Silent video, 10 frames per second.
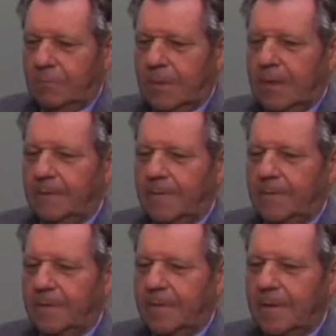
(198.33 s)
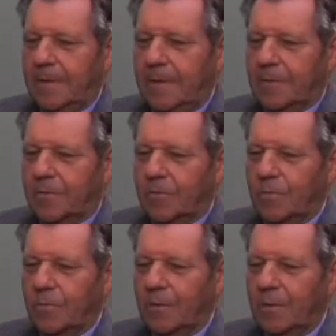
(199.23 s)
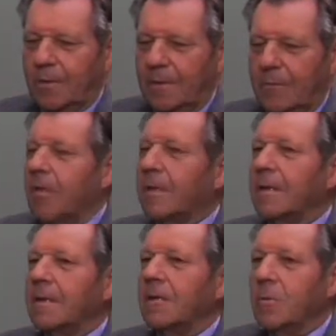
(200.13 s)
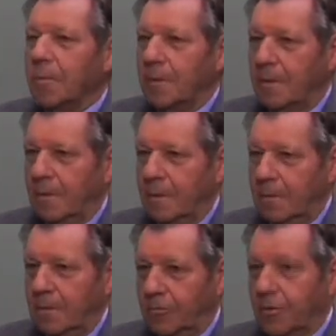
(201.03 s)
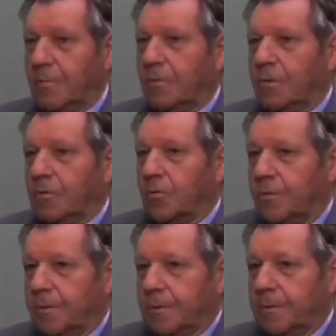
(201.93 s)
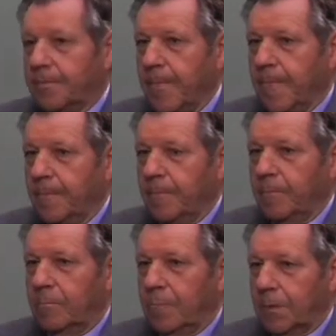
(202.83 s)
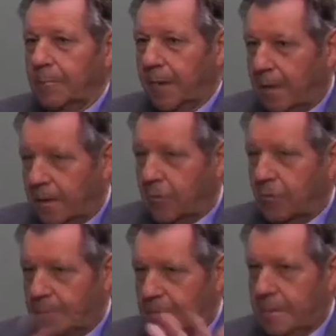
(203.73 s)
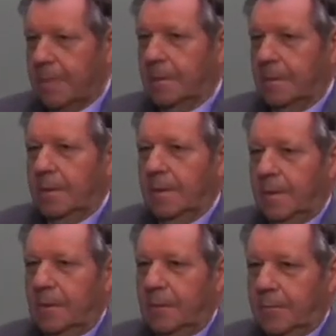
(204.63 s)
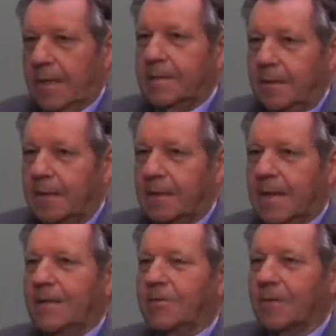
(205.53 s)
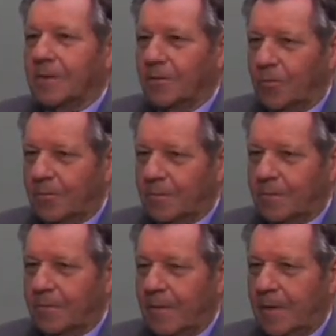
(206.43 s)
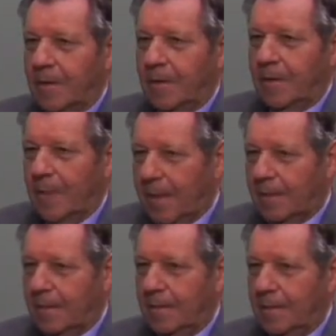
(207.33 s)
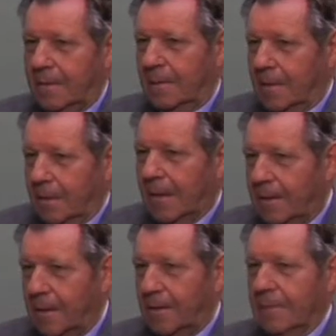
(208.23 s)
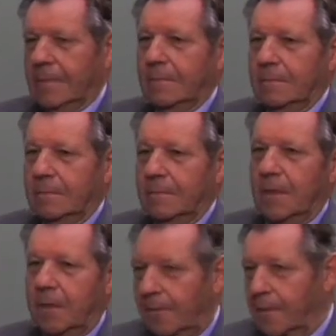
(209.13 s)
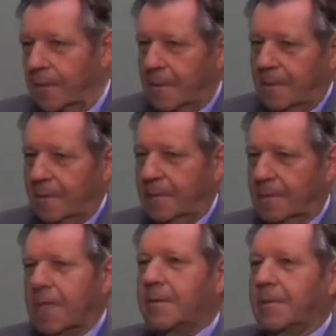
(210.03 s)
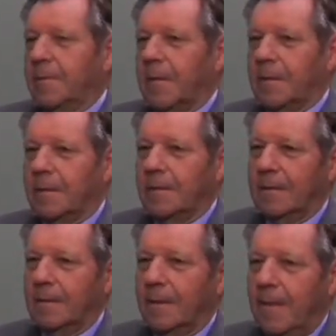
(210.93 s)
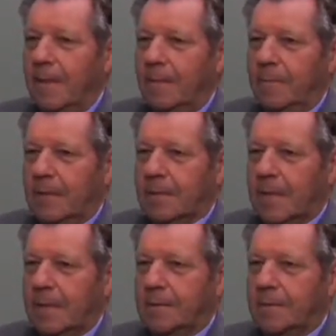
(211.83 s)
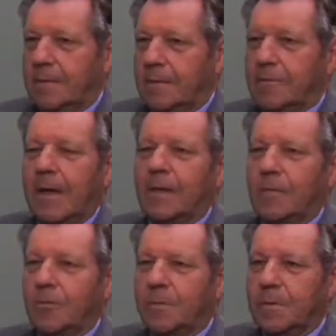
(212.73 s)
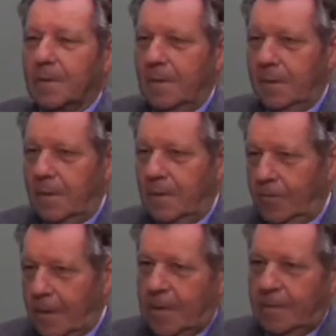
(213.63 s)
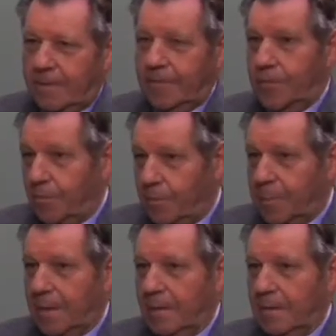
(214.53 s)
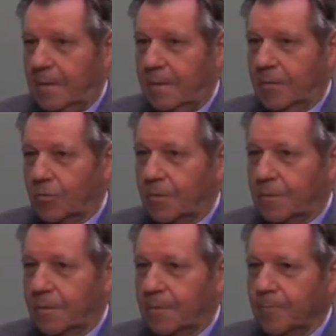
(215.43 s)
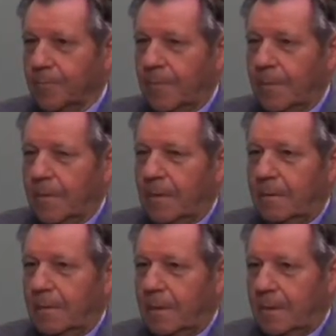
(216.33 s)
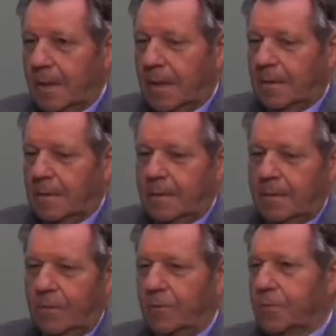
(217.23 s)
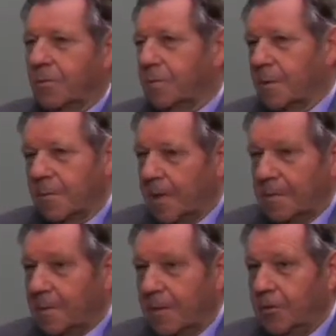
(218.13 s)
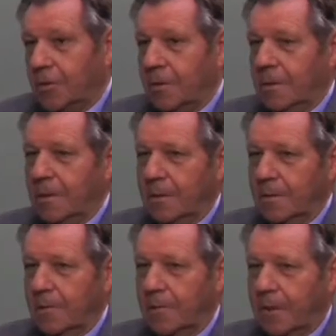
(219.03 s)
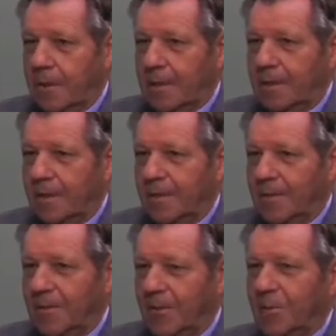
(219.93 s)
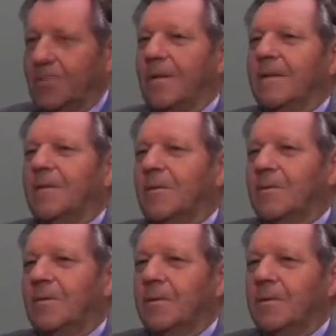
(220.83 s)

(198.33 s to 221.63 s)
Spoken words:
10-15 years to work in common treatment groups, big groups, breast international groups, where American, Canadian, and even South American breast cancer trial groups are uniting with European groups and also sometimes Asian. So we are getting closer and closer